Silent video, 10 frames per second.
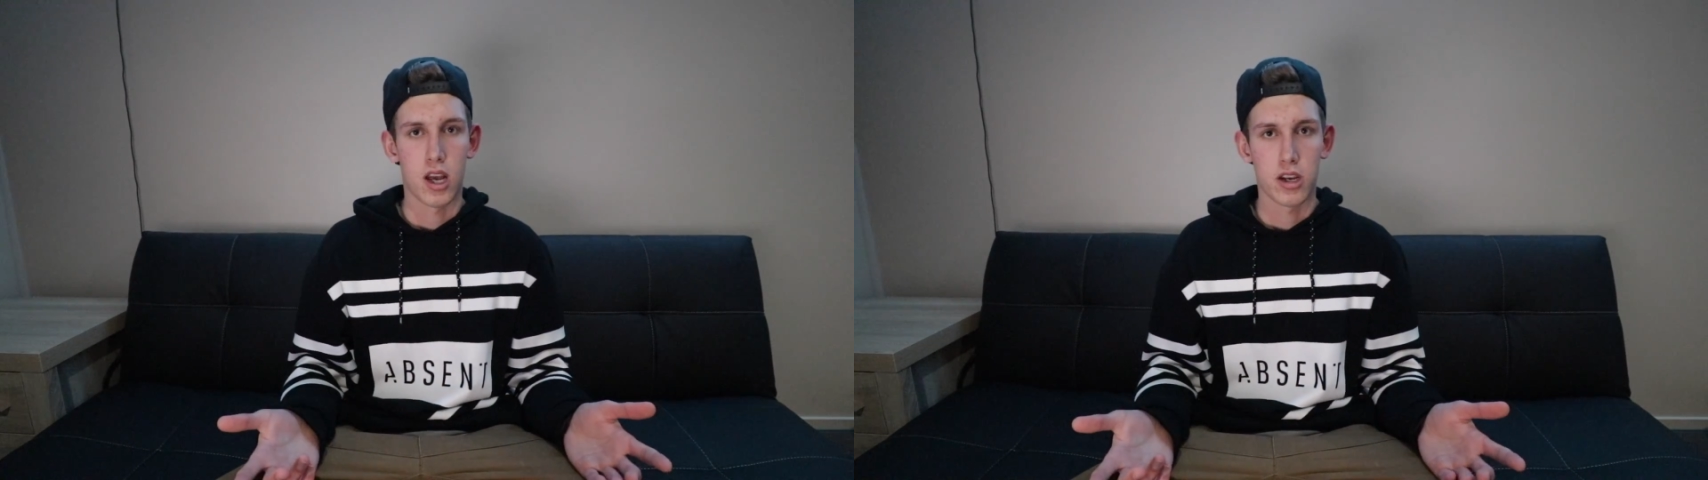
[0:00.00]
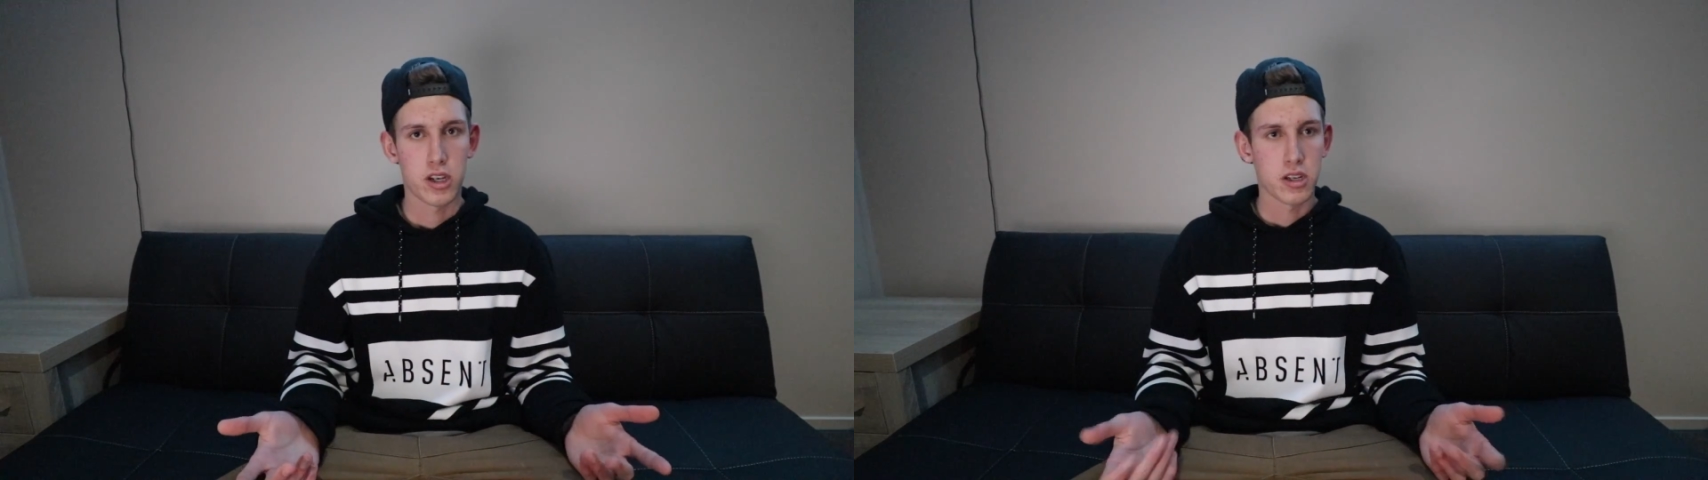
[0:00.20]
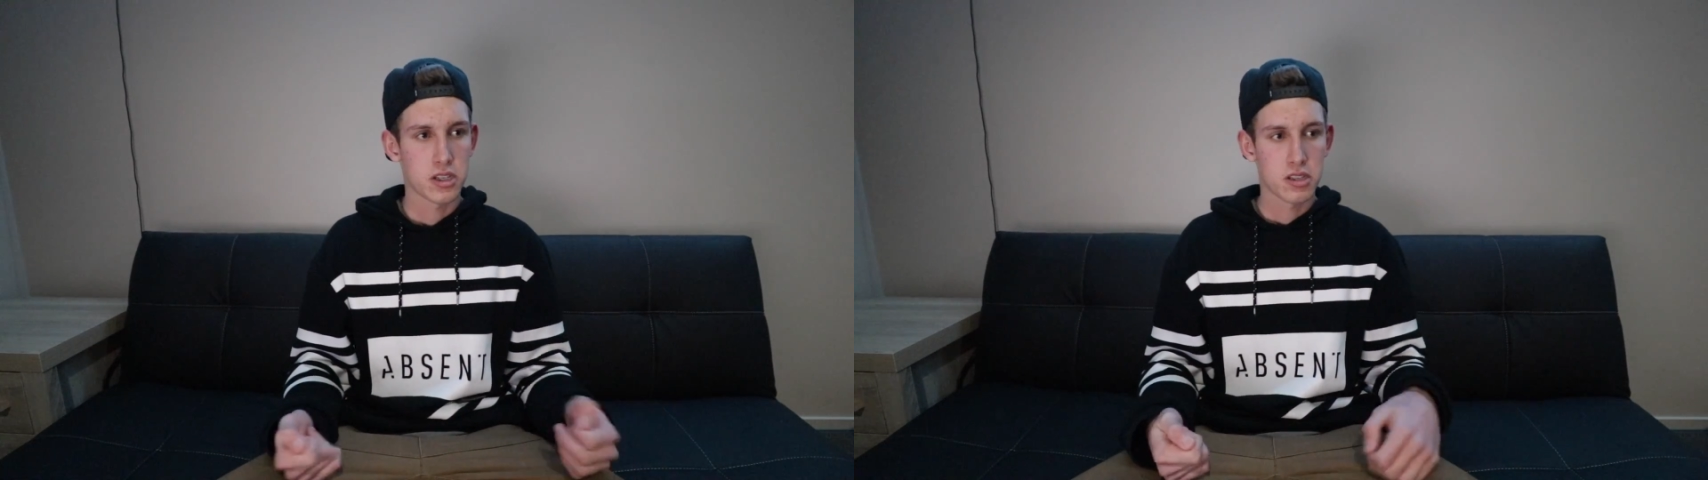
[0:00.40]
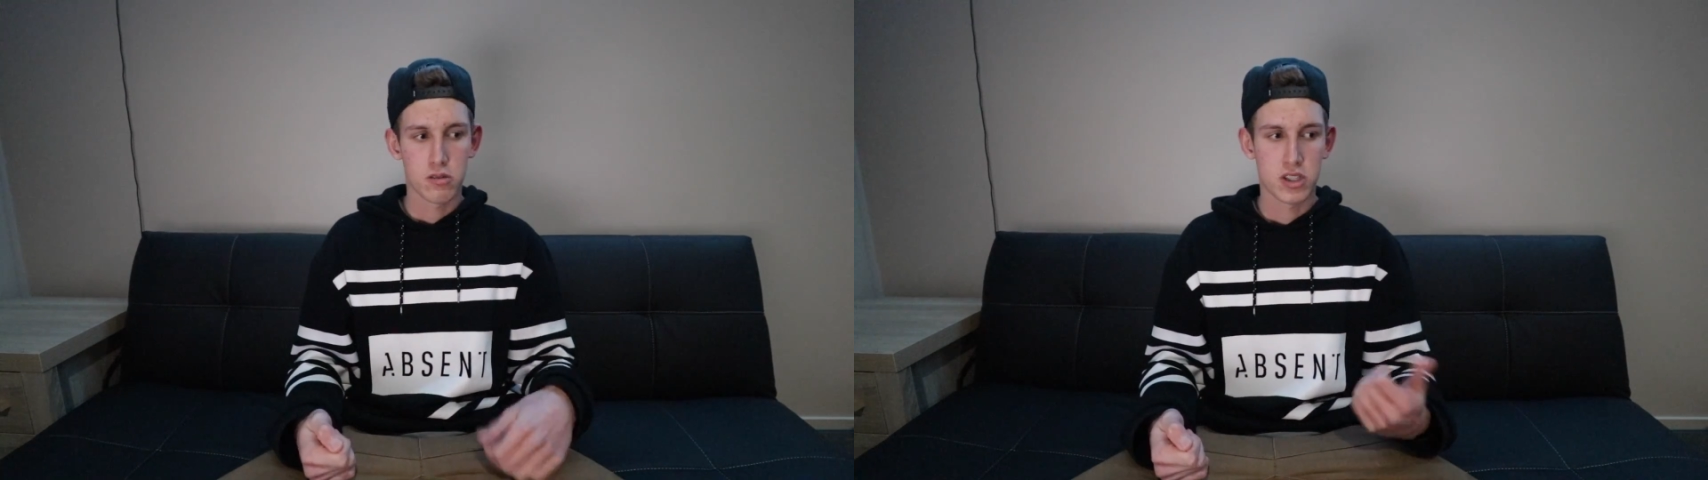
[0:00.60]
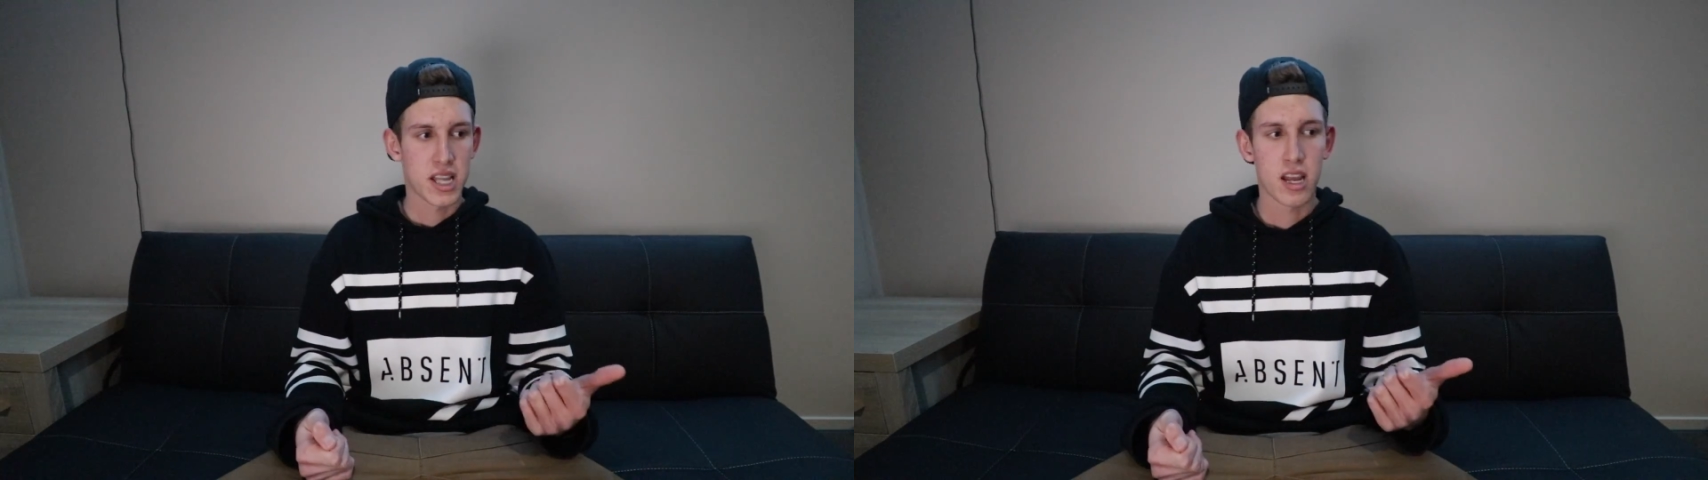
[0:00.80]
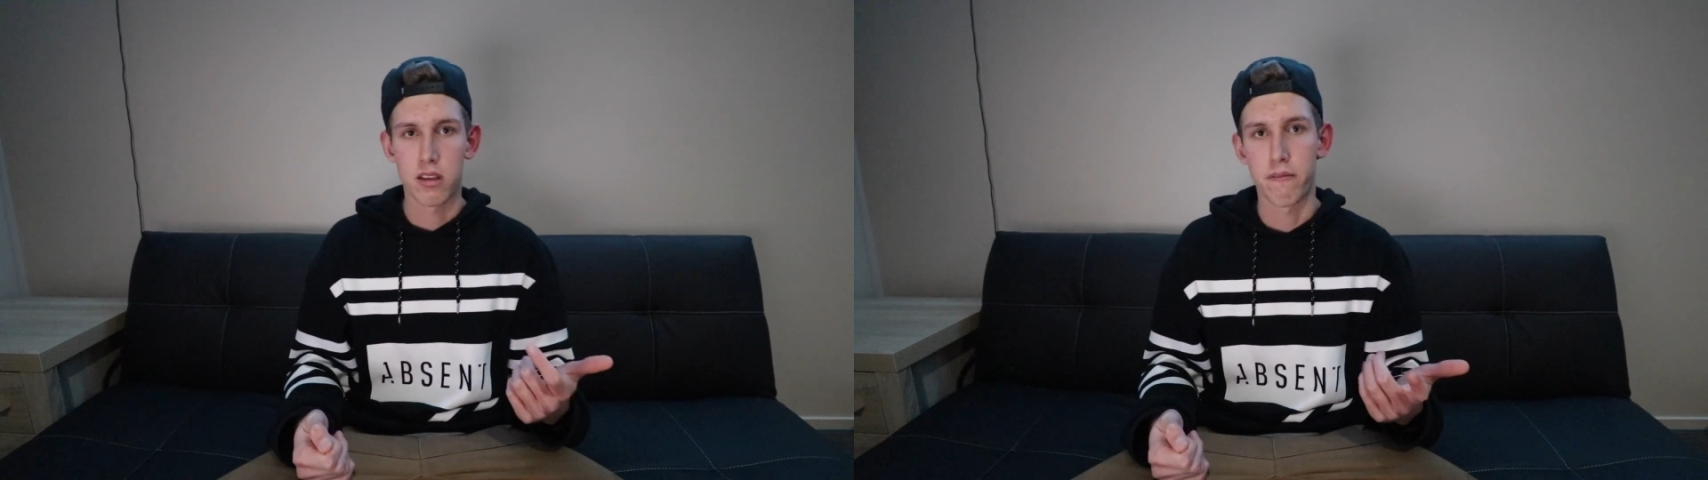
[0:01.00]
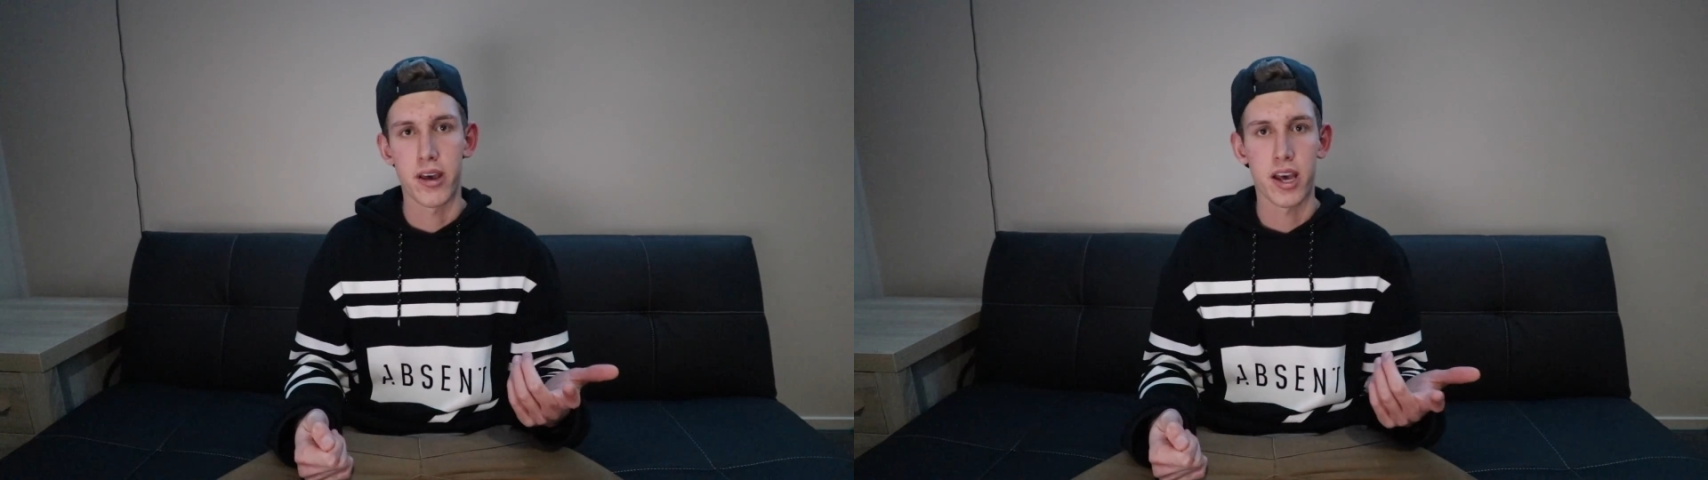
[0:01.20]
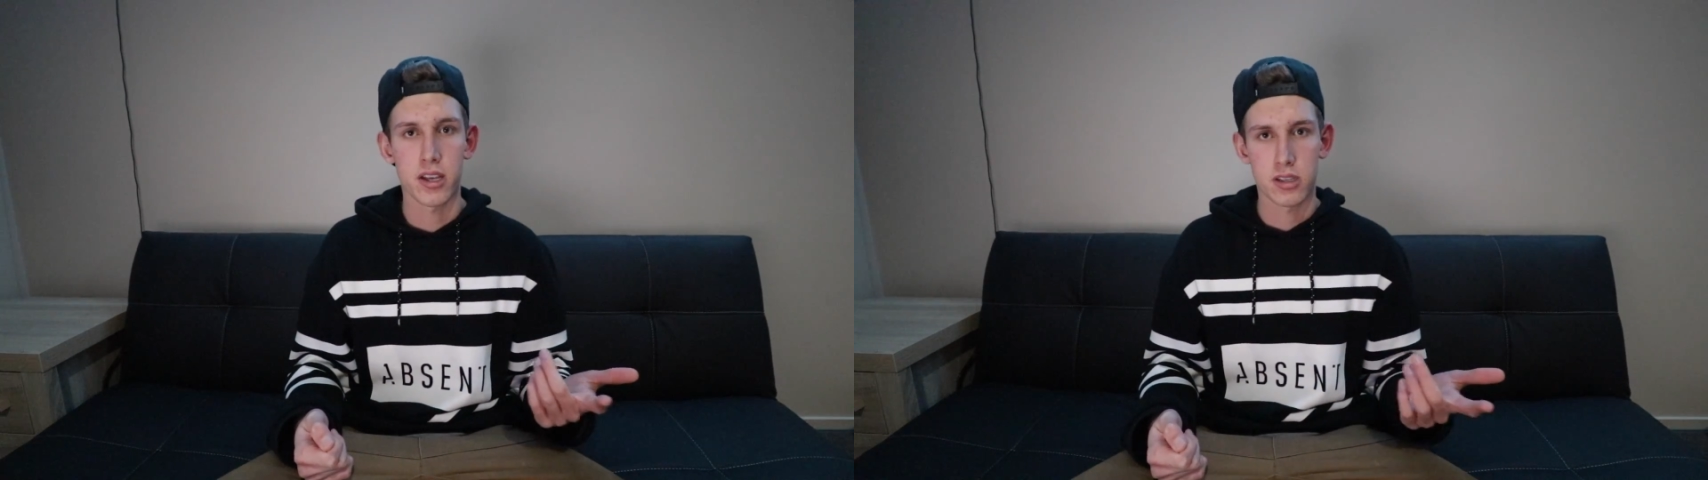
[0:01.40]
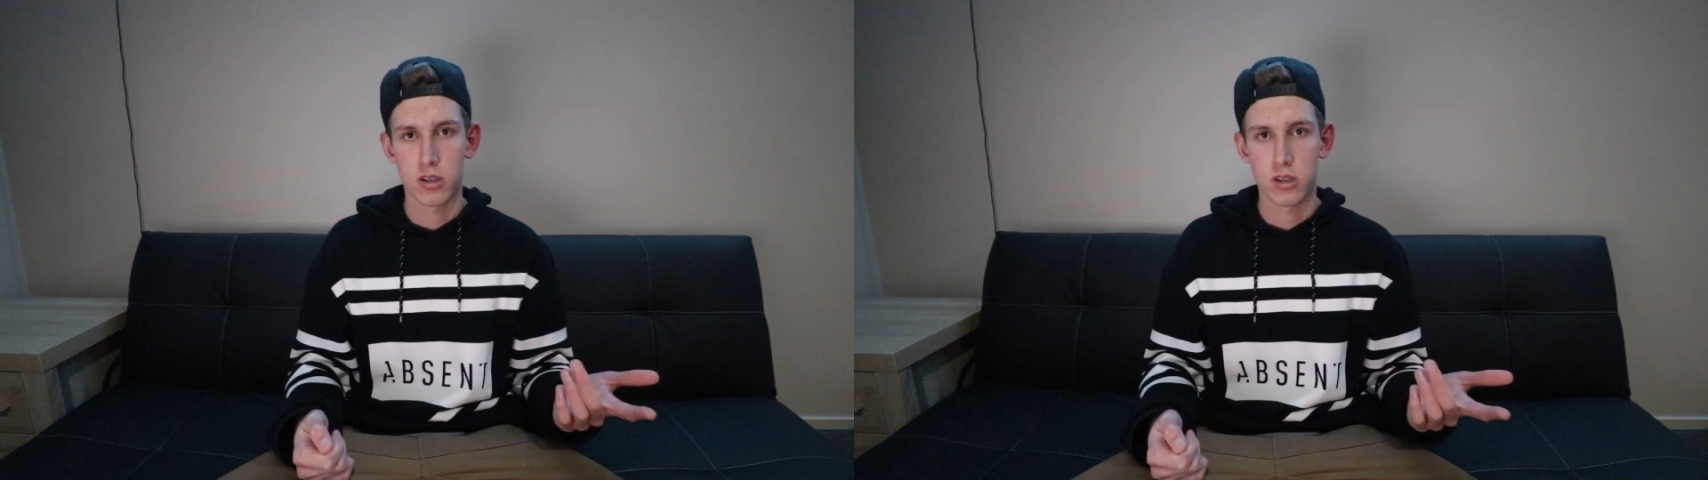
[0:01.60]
Like, she just stated the facts,